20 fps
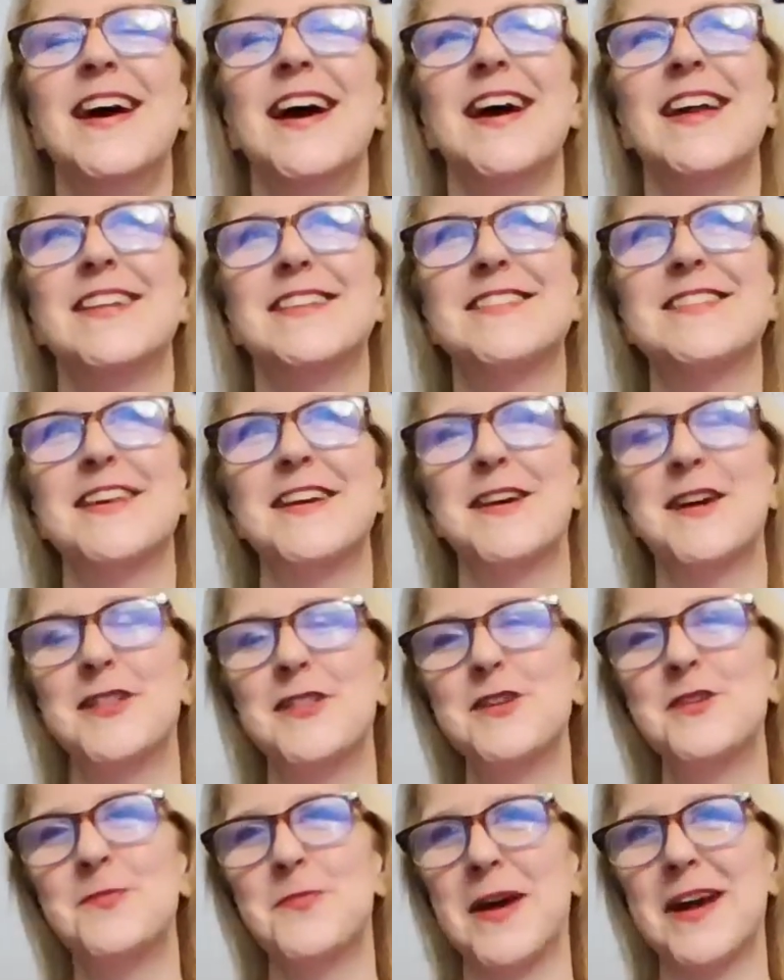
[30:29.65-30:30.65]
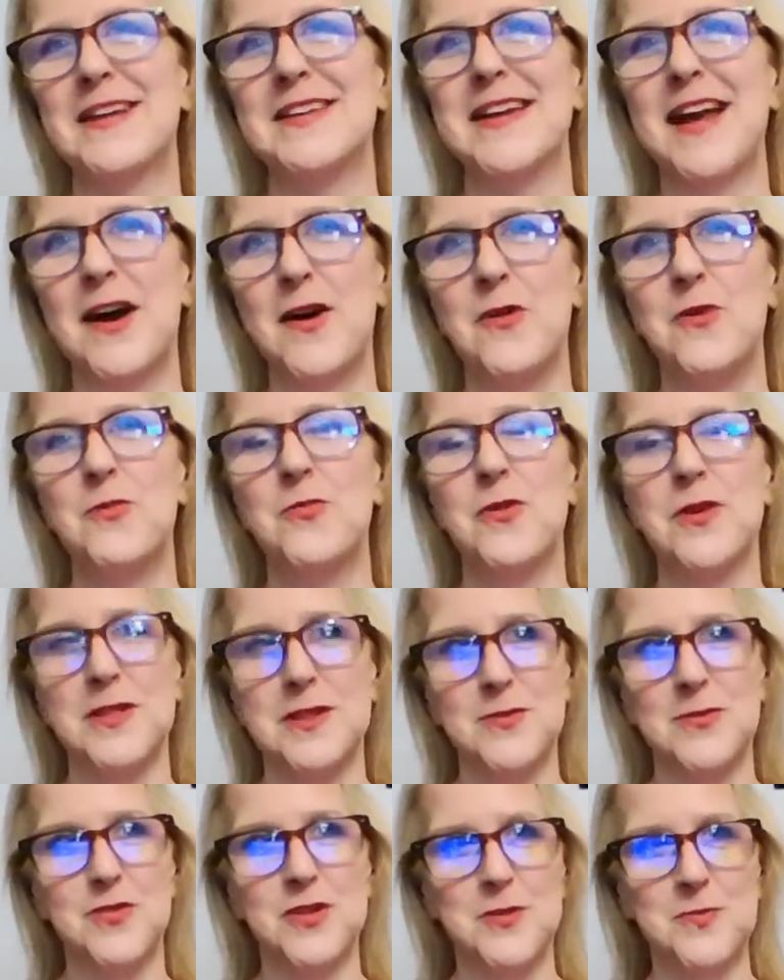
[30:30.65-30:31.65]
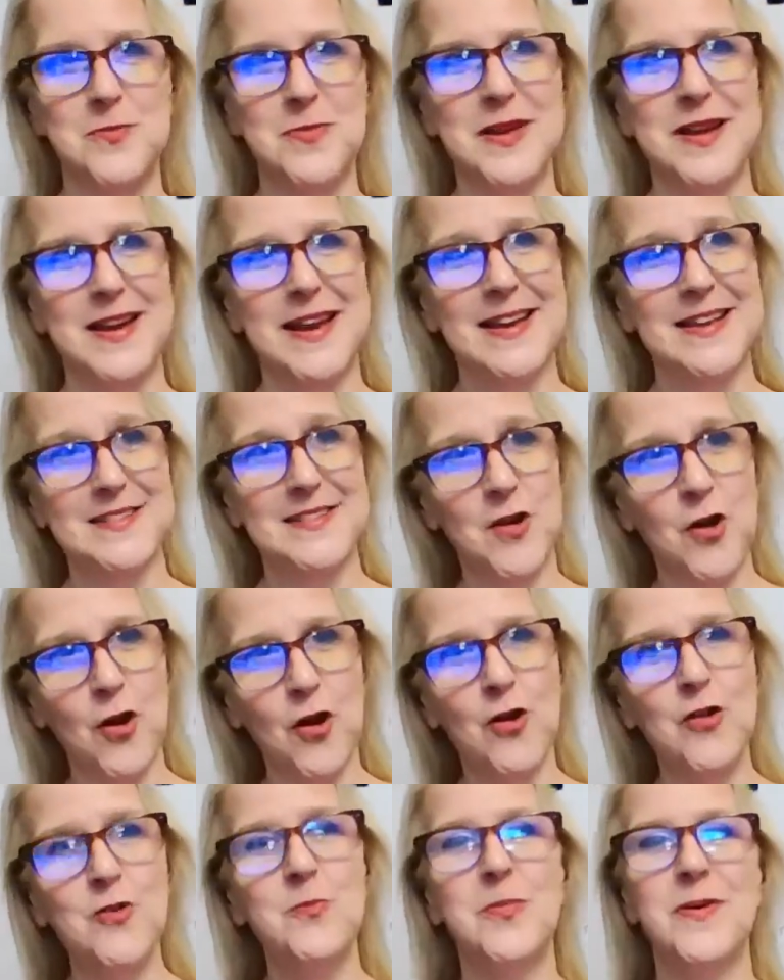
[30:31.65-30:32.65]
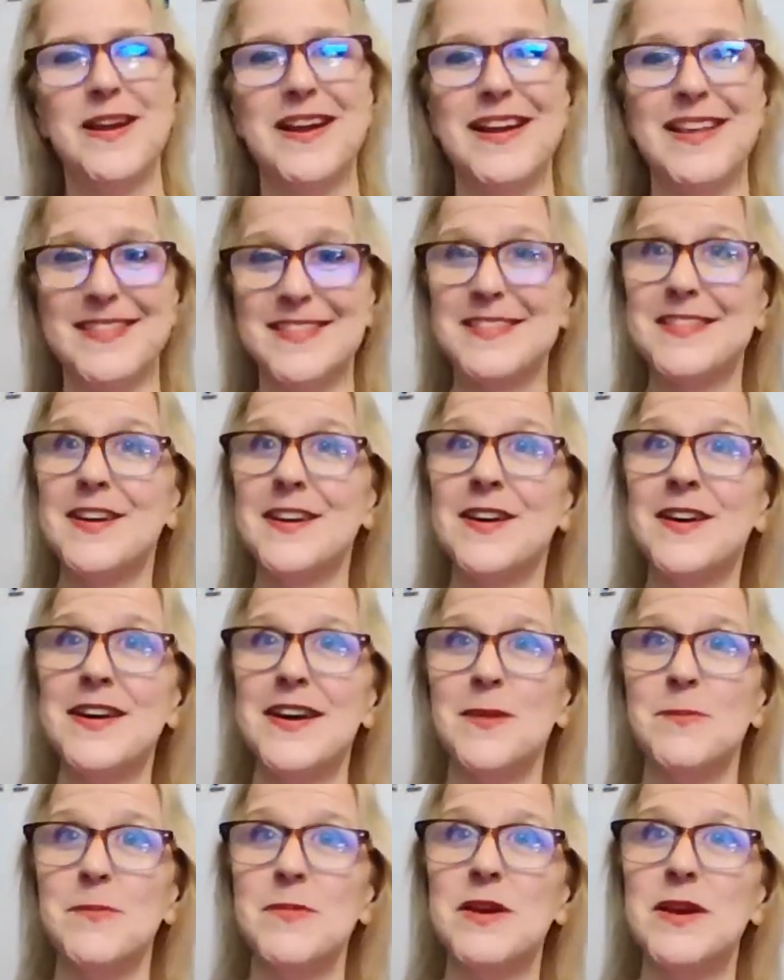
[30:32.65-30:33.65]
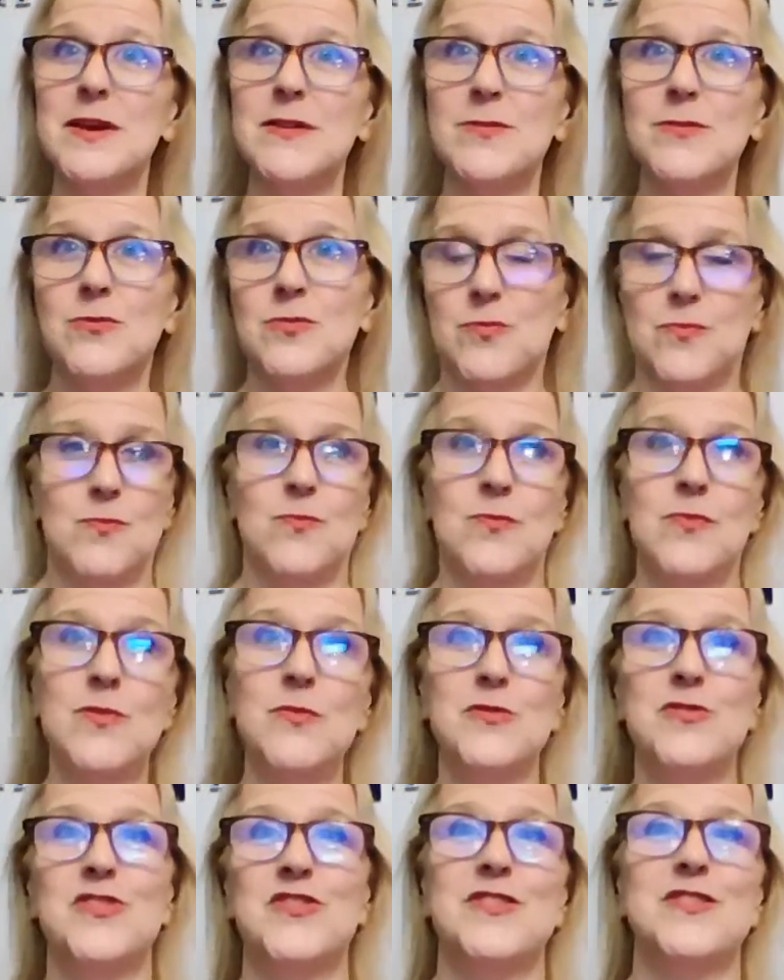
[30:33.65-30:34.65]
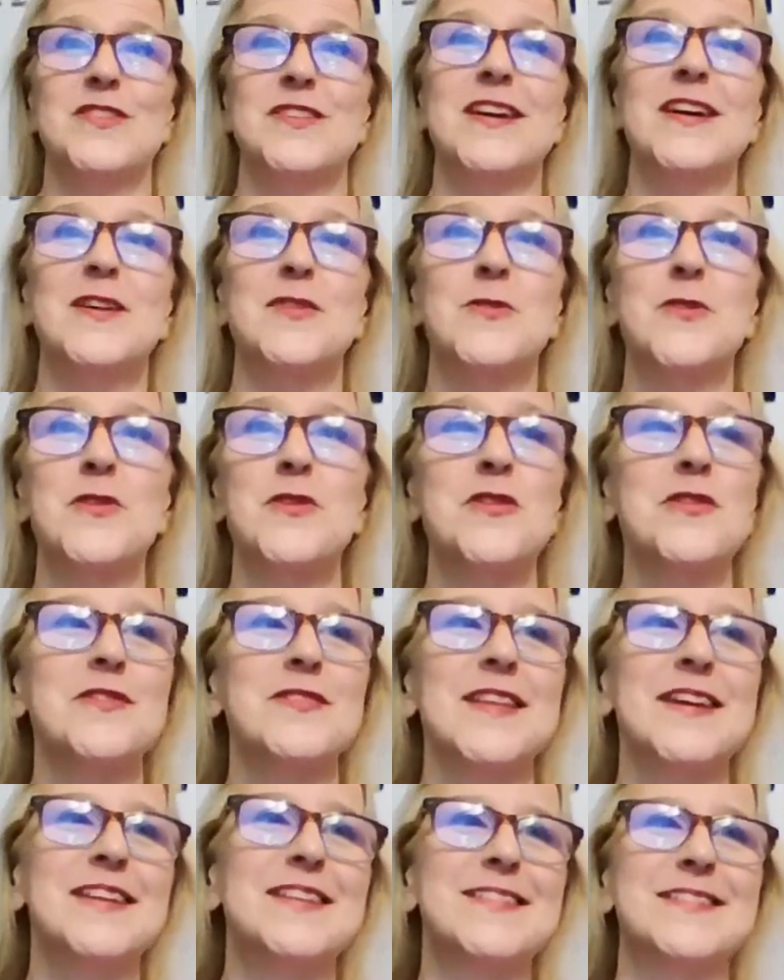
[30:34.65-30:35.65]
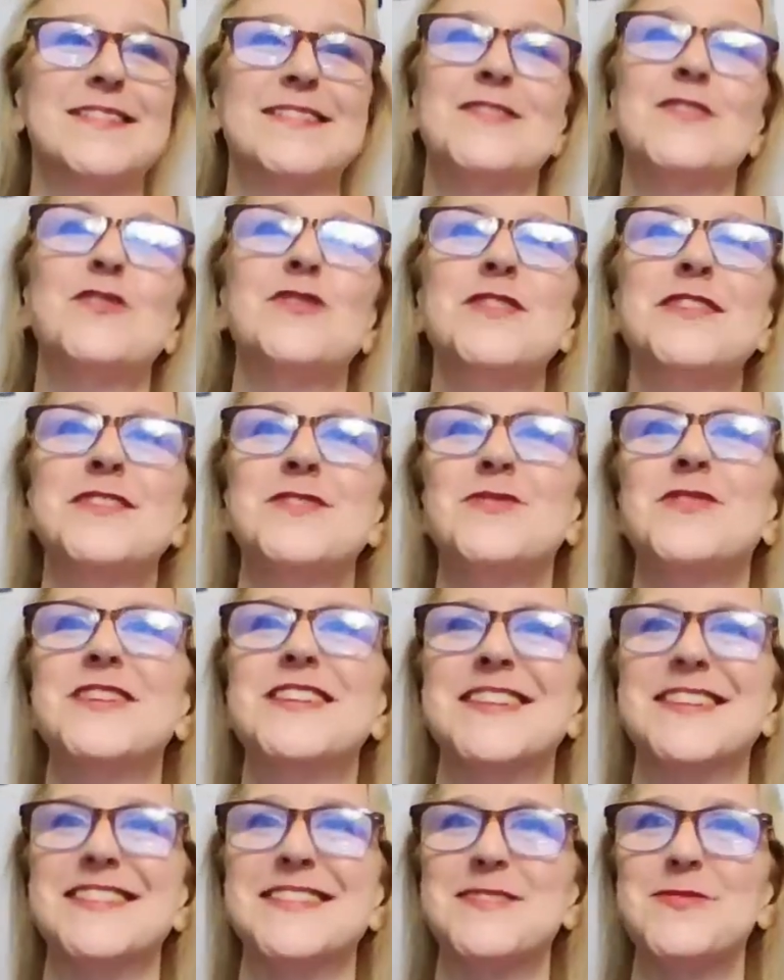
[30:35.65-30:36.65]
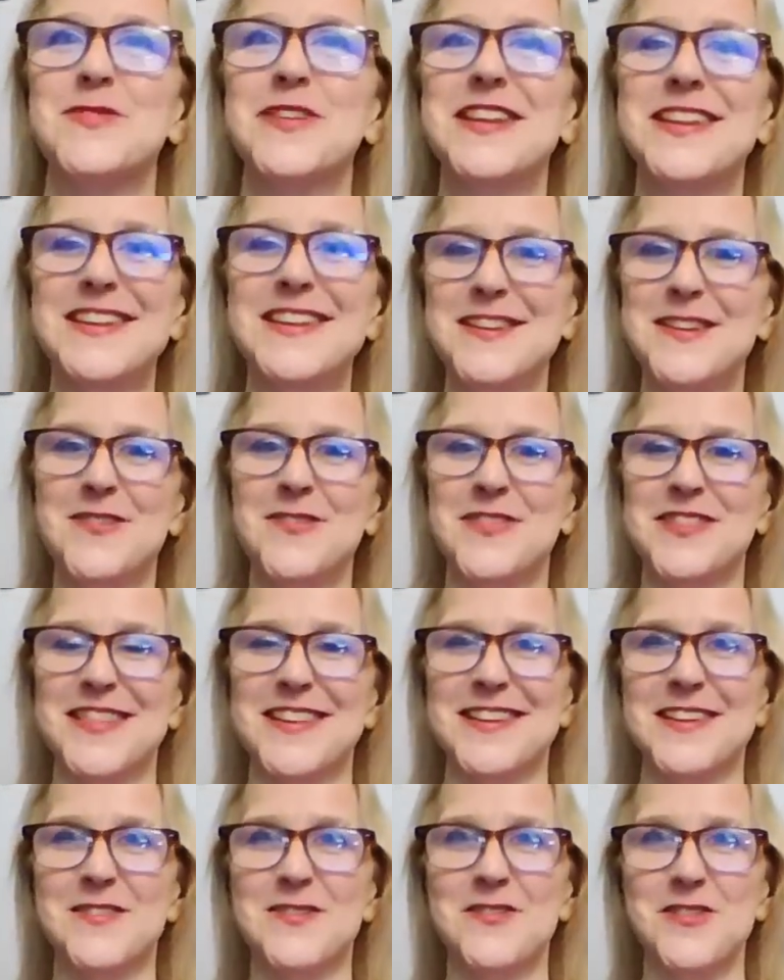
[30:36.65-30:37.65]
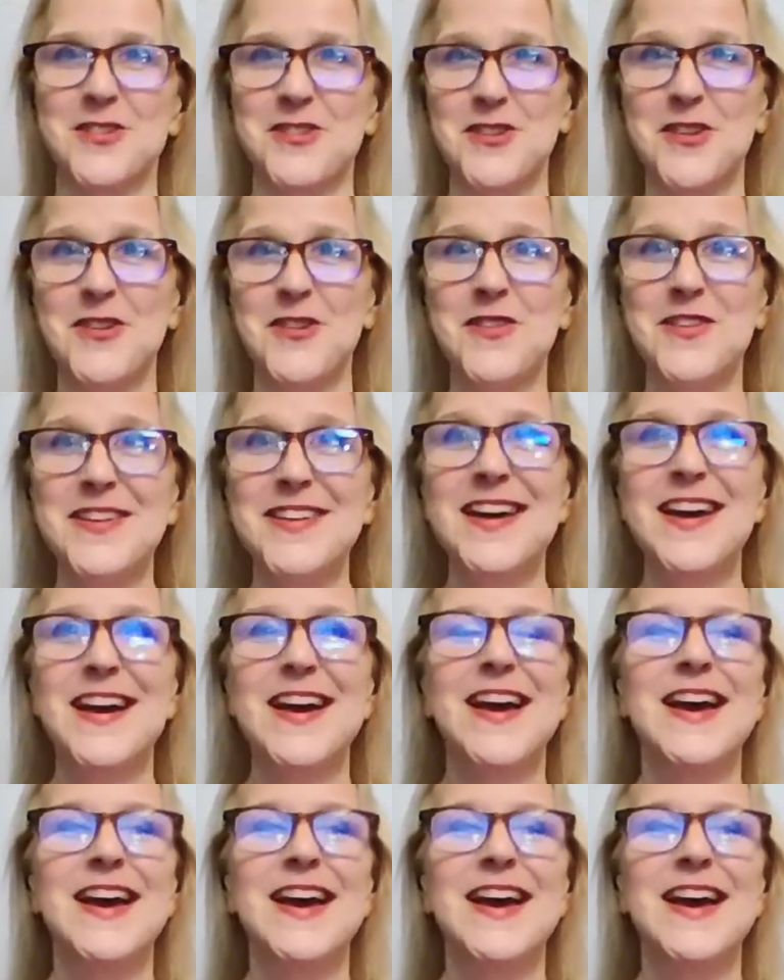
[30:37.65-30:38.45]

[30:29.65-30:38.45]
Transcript: And it's like, I look back now, it probably wouldn't have been as hard, but at the time, we were still young. We were like early 20s. We didn't know what the hell we were doing.